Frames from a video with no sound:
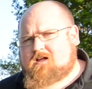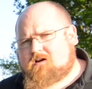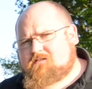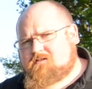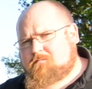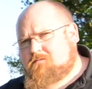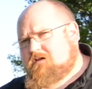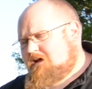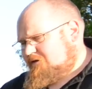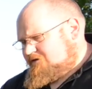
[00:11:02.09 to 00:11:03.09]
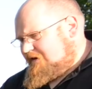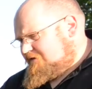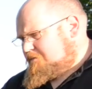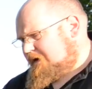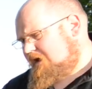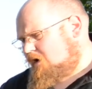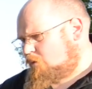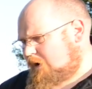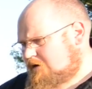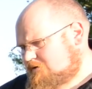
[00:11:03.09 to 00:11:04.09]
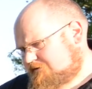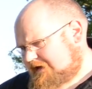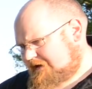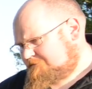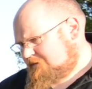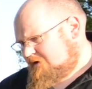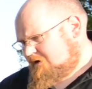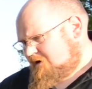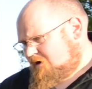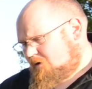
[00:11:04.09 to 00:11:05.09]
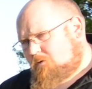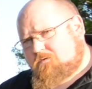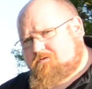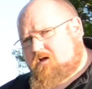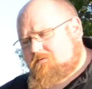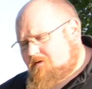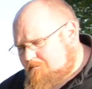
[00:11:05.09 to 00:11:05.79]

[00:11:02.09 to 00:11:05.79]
items, just be aware of that. Also, the